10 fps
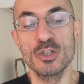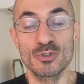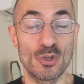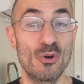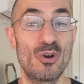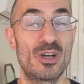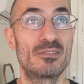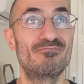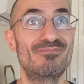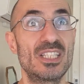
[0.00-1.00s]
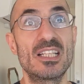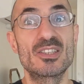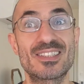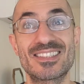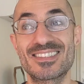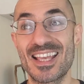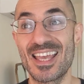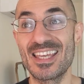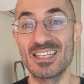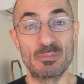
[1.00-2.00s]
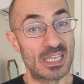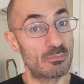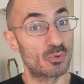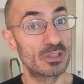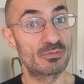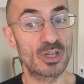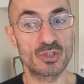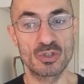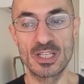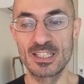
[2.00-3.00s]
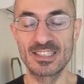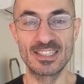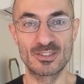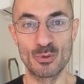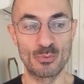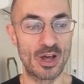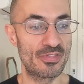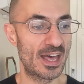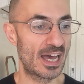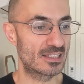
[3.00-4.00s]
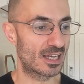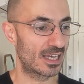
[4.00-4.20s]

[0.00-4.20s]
So needless to say, it became really frustrating to run that.